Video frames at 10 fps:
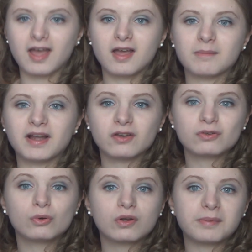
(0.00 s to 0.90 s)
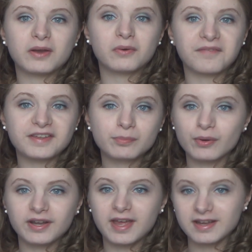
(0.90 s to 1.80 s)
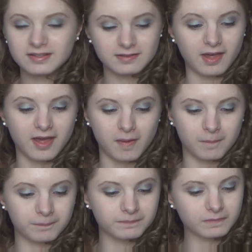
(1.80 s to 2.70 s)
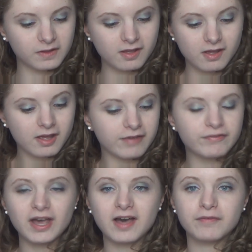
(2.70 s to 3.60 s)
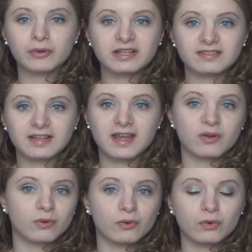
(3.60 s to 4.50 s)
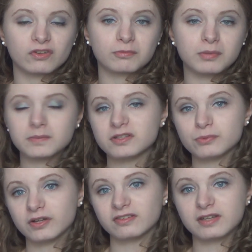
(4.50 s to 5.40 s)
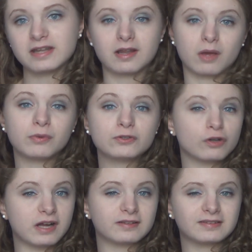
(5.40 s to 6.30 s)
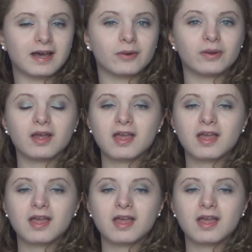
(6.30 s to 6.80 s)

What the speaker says: I can talk about on this product. If you have oily skin or blemish prone skin, and I will try this out.